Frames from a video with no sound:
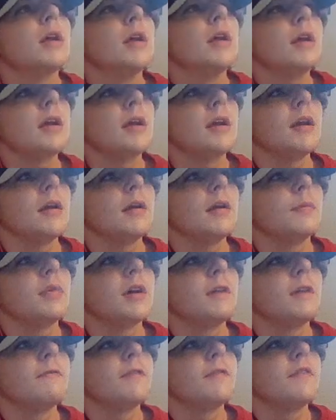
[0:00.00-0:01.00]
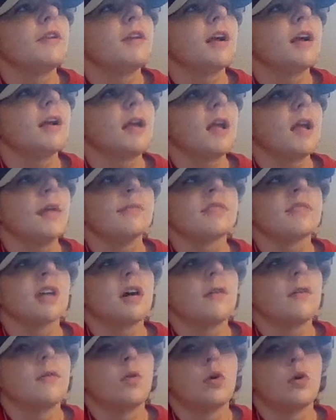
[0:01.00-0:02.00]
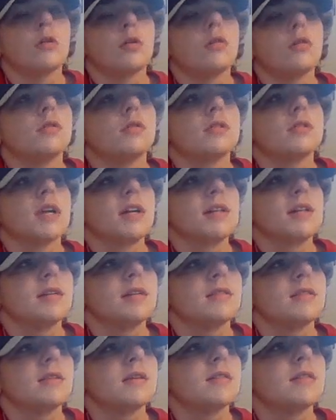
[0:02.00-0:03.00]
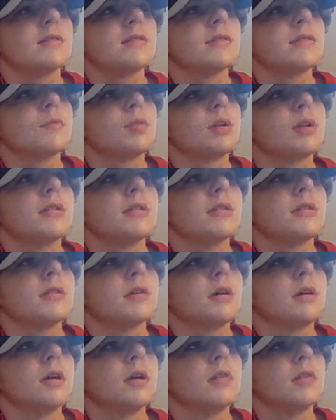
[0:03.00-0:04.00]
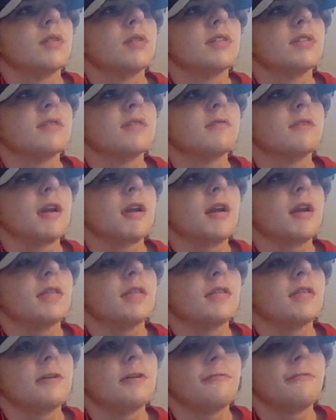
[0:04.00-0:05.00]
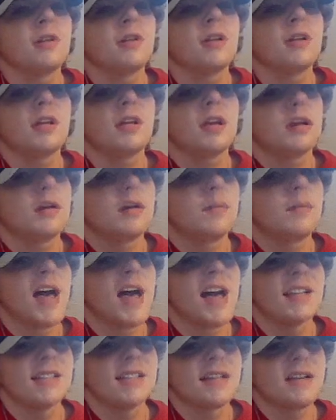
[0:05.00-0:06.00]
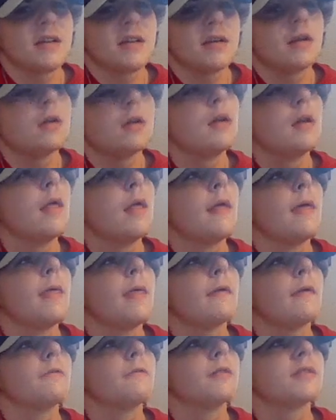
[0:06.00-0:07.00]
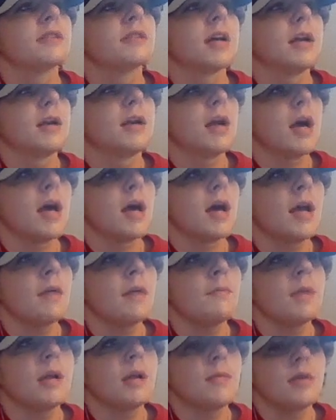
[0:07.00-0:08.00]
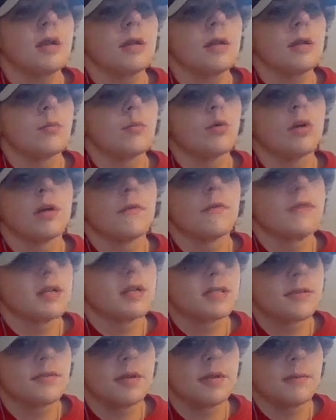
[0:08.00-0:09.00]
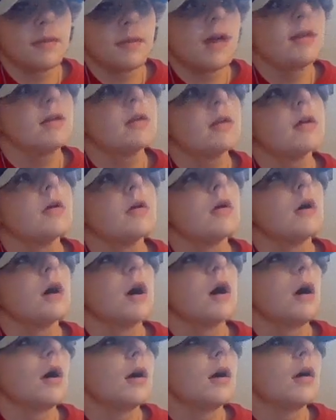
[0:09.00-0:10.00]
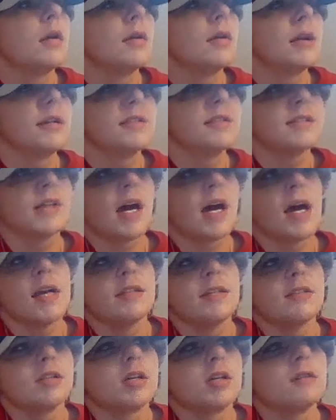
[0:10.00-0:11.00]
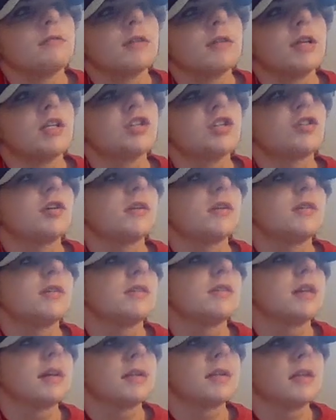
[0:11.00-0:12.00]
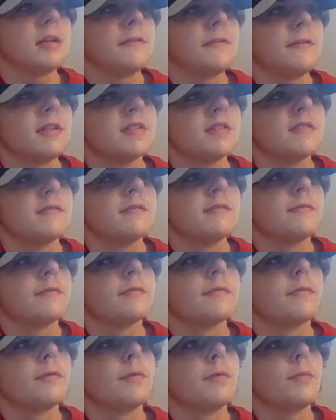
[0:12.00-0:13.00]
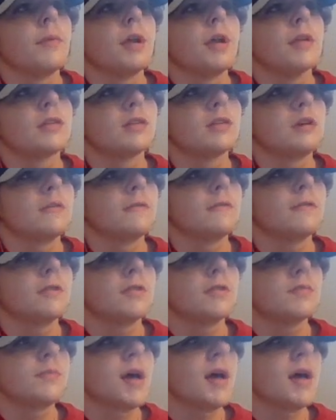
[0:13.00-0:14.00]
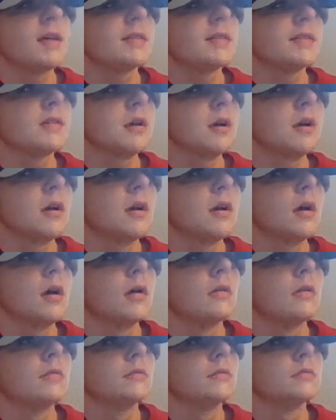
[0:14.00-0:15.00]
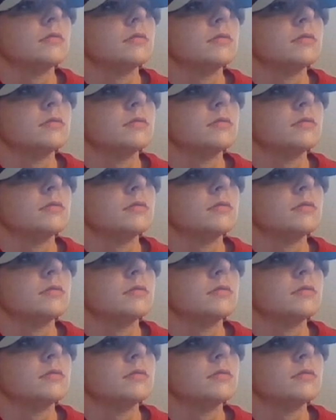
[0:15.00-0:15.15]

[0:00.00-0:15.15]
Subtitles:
He played 59 games, got 4 goals, 19 assists, plus 27 rating, so definitely passing first kind of guy, maybe more defensively minded. Nice size, good reach, good stick defensive, makes good first pass out